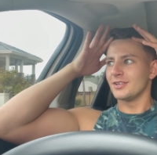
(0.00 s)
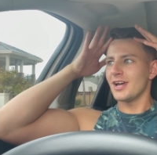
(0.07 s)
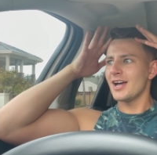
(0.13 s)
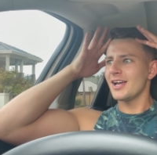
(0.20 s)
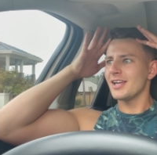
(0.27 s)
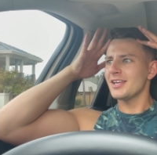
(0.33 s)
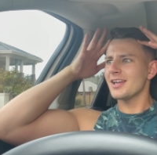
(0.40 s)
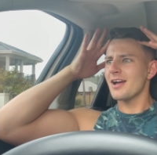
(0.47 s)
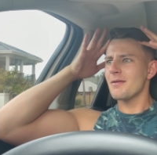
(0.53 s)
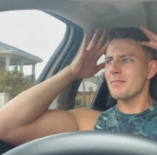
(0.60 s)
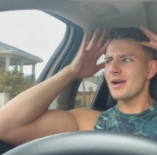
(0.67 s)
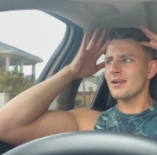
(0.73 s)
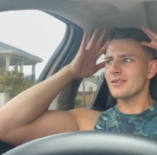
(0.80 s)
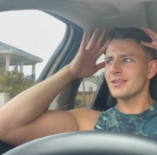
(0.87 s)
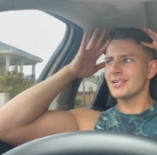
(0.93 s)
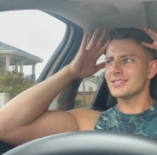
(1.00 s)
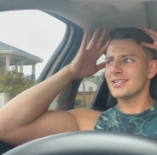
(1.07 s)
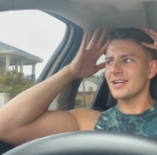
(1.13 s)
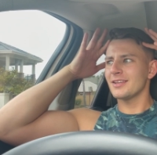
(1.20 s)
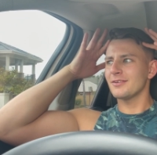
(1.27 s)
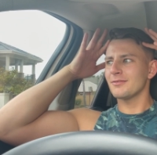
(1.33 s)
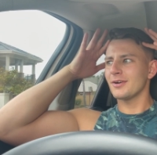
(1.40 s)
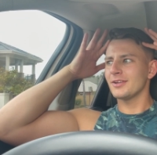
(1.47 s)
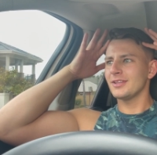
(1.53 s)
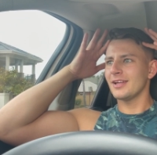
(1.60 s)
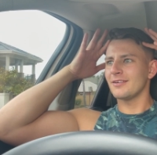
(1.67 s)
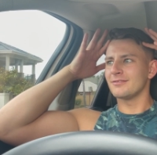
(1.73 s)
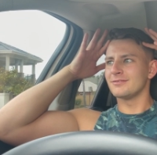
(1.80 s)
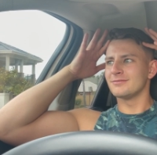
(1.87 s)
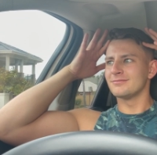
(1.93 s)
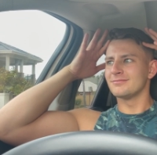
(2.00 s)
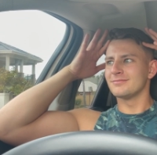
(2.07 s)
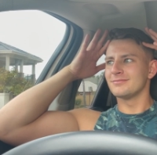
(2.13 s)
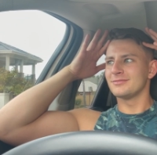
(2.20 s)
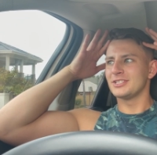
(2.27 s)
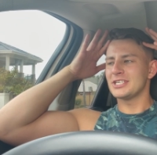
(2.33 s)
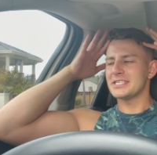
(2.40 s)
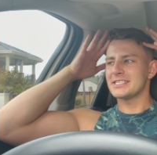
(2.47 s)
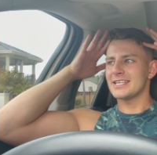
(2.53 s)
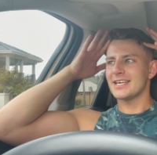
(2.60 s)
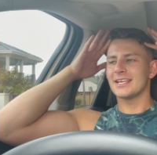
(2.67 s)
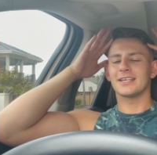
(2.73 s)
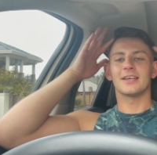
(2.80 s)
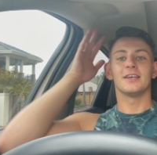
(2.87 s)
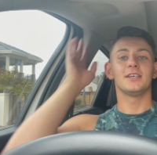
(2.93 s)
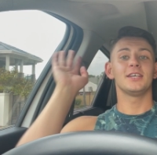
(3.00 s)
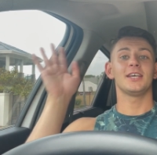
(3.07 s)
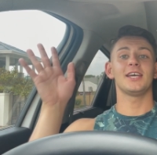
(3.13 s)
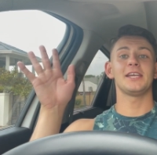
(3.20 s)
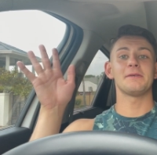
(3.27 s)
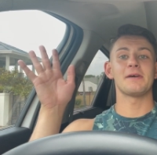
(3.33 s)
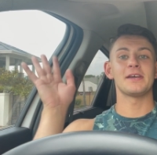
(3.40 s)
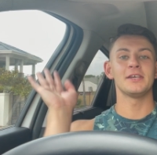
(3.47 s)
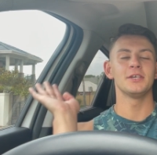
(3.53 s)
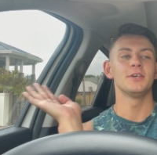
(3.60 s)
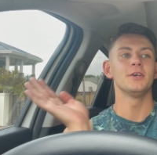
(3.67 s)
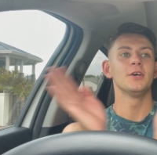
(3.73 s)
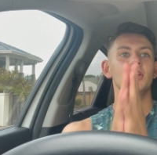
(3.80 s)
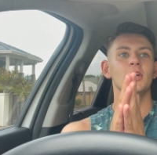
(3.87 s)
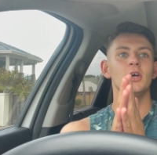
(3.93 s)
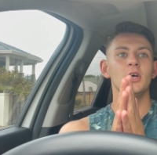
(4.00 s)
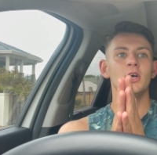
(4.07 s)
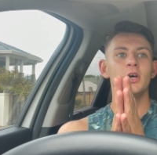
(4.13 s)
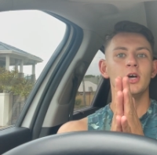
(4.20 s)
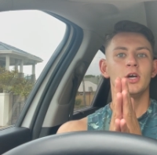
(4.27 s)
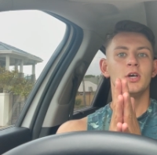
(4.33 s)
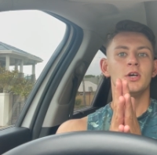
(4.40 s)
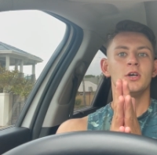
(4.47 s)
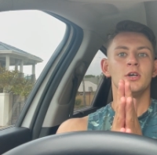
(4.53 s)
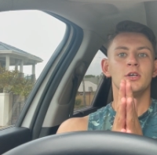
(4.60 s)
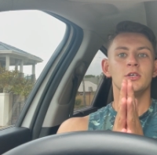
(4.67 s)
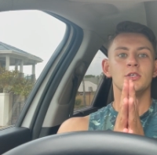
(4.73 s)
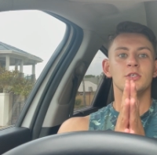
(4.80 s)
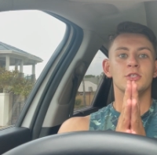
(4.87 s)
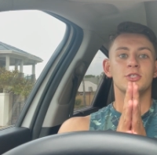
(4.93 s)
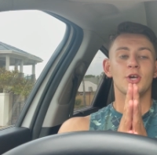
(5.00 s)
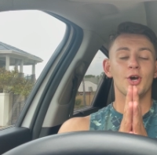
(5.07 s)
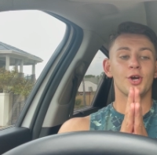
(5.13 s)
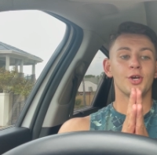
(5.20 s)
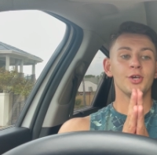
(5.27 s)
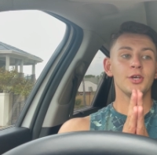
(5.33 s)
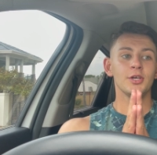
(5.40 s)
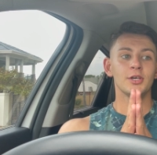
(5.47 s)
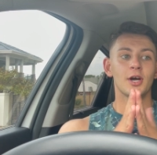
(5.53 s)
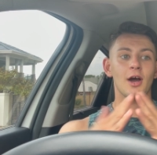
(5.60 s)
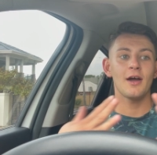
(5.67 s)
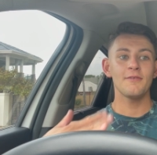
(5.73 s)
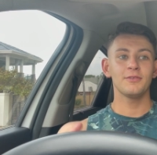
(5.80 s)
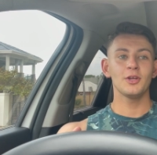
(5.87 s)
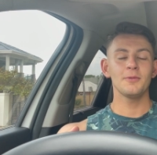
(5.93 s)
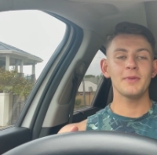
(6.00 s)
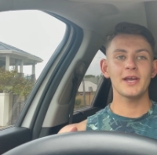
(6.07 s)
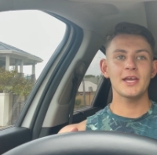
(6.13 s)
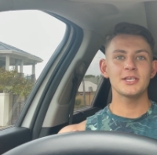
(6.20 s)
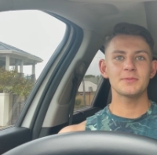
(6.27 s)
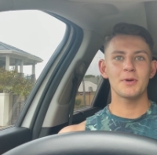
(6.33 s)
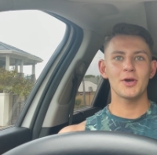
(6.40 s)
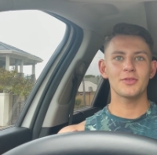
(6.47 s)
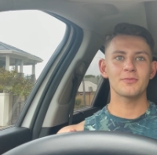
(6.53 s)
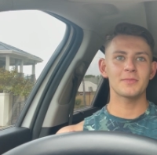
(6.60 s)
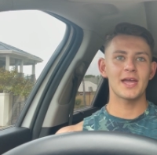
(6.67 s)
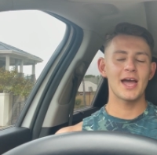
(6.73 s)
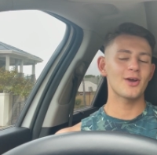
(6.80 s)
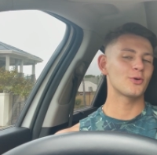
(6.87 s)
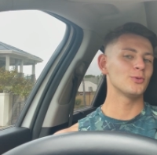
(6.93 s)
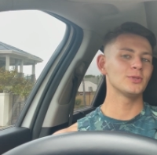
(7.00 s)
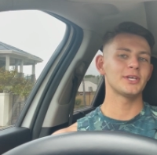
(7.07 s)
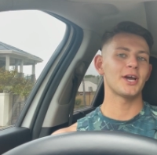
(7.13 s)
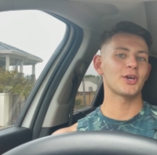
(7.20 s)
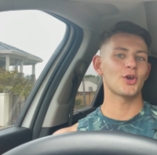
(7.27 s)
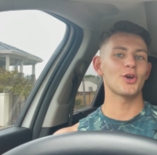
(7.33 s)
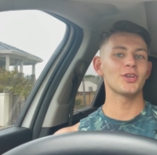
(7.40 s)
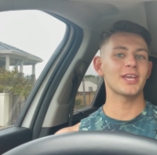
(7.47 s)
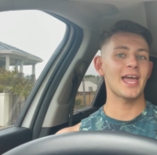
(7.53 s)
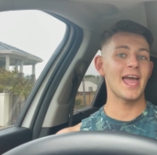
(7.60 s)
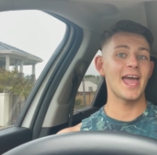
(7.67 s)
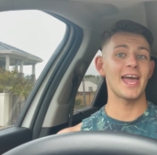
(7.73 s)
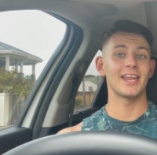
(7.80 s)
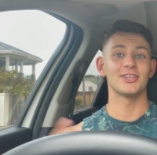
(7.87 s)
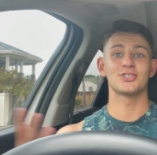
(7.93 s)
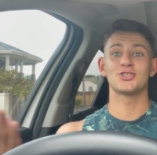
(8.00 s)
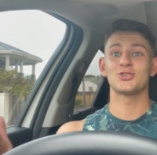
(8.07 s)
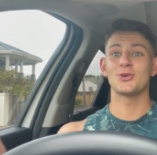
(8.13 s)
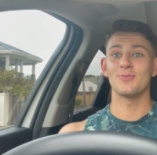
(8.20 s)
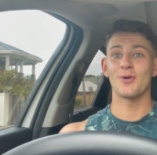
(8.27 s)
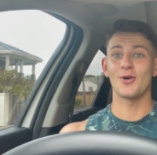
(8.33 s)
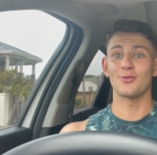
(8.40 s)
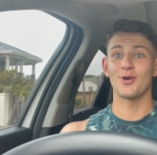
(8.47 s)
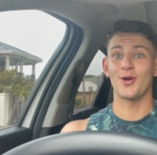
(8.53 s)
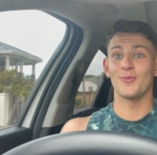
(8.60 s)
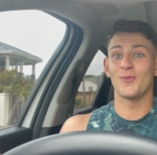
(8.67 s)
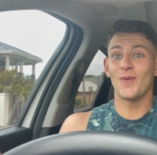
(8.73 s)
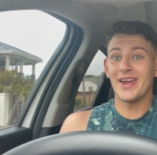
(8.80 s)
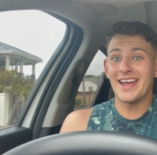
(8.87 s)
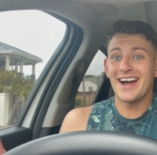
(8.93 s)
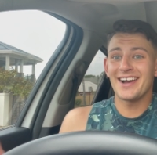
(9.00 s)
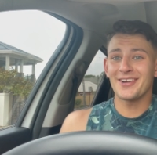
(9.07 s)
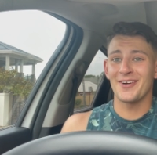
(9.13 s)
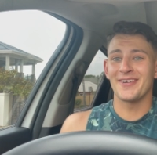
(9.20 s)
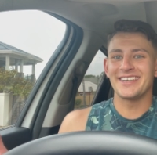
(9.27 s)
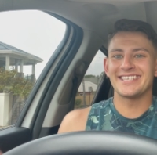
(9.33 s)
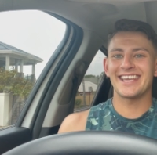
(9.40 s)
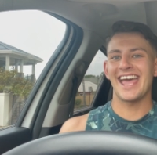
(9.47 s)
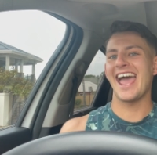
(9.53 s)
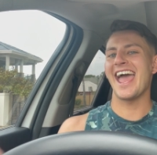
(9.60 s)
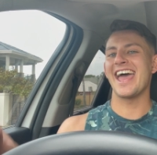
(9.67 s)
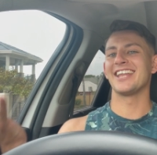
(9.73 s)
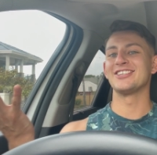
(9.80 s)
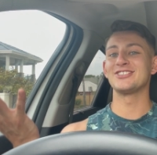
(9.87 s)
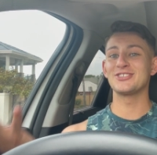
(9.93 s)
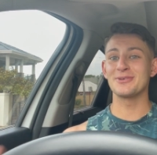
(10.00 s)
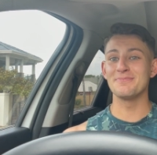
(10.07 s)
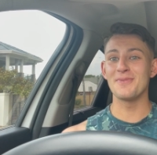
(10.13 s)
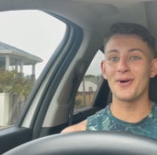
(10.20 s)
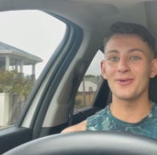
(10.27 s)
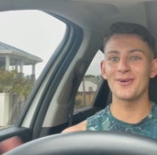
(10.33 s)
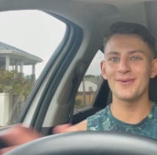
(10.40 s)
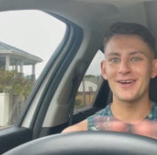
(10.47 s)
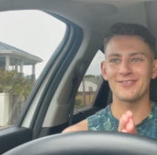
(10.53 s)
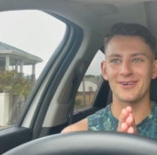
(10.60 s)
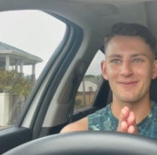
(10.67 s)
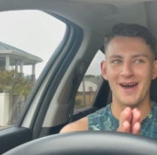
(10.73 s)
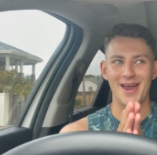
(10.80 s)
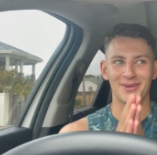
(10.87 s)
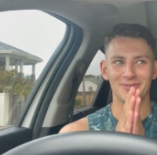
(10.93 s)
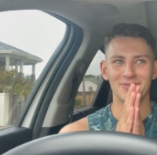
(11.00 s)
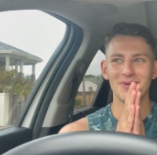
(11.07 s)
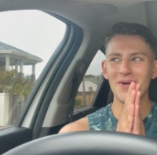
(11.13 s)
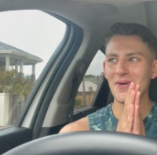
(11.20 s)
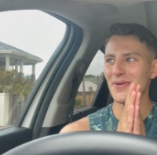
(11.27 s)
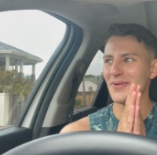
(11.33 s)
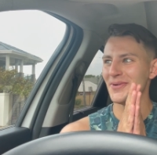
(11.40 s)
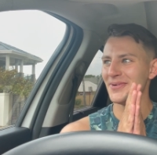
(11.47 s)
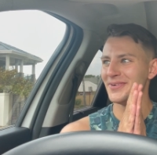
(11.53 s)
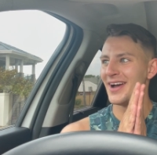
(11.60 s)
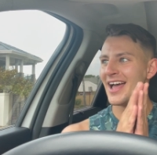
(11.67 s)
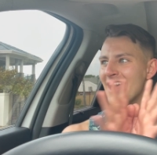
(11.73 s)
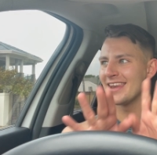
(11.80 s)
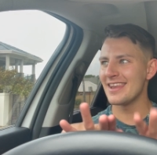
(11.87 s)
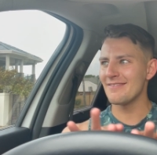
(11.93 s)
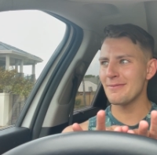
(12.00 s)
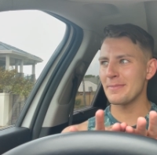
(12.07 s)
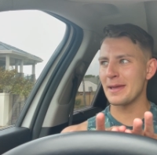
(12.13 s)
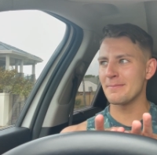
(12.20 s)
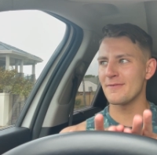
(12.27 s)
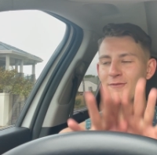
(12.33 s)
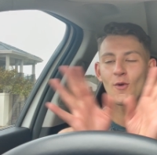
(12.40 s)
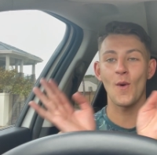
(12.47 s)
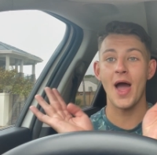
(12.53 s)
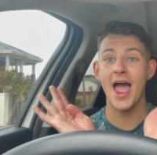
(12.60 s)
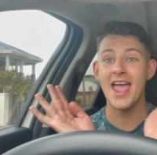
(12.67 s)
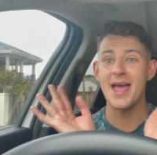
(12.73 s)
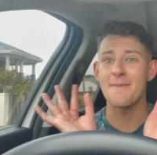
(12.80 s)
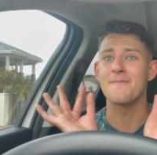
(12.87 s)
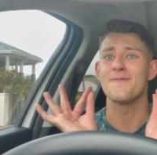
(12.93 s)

Uh, you can't park on that side of the road, love. Just saying. Anyway. So, I've flown back into Perth from Kalgoorlie. I go to Cairns tomorrow. We are going to Cairns tomorrow, everyone. Woohoo! Never been before. I am